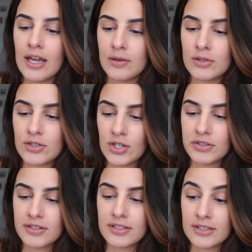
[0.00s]
It
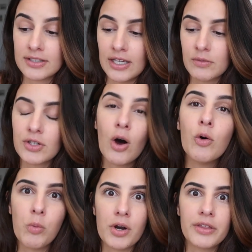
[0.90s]
was
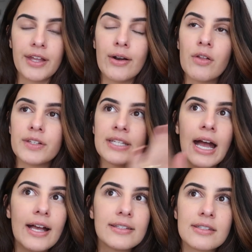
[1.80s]
all worth it. All the
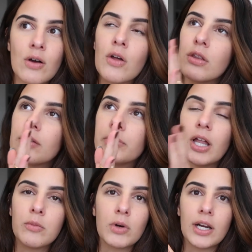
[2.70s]
tests, all the
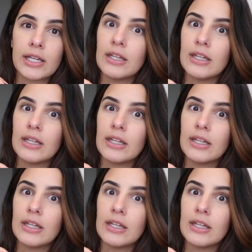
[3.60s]
blood work.